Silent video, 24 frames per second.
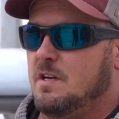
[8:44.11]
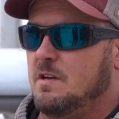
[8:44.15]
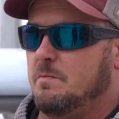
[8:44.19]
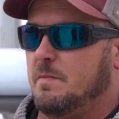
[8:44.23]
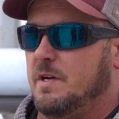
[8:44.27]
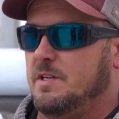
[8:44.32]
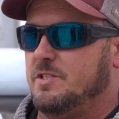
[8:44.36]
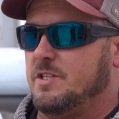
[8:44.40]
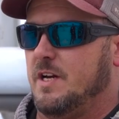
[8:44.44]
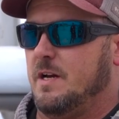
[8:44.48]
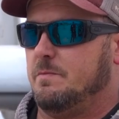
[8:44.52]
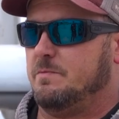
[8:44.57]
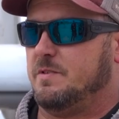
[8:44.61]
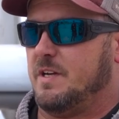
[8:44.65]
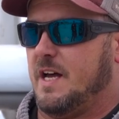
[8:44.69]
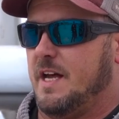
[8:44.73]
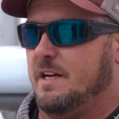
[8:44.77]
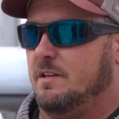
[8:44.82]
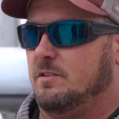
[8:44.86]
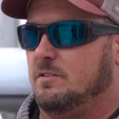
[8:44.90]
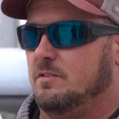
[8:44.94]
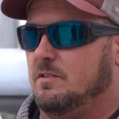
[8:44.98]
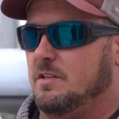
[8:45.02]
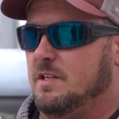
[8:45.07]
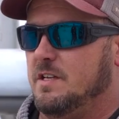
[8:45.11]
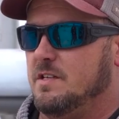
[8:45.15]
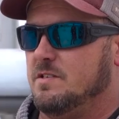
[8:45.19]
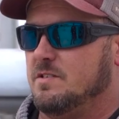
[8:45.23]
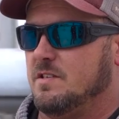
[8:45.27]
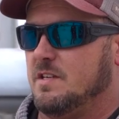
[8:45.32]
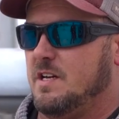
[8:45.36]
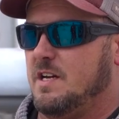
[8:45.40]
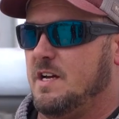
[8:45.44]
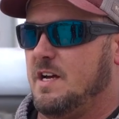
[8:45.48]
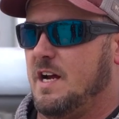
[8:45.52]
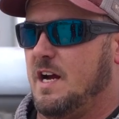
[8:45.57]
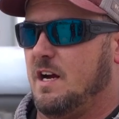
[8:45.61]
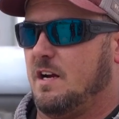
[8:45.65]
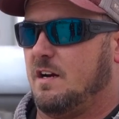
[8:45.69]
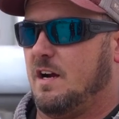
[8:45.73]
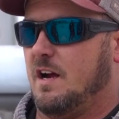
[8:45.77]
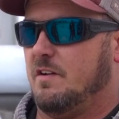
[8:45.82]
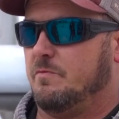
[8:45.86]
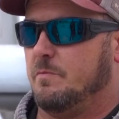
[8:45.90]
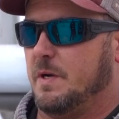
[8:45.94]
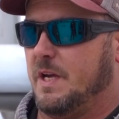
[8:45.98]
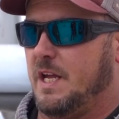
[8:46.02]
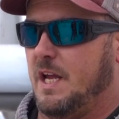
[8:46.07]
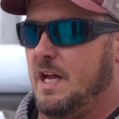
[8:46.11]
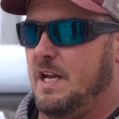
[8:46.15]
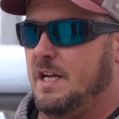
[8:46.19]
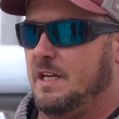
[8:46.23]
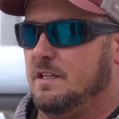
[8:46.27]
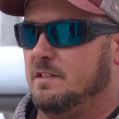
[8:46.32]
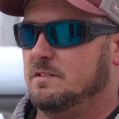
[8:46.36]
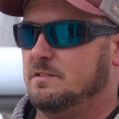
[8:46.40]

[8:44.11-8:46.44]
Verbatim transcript: My job title is aircraft mechanic.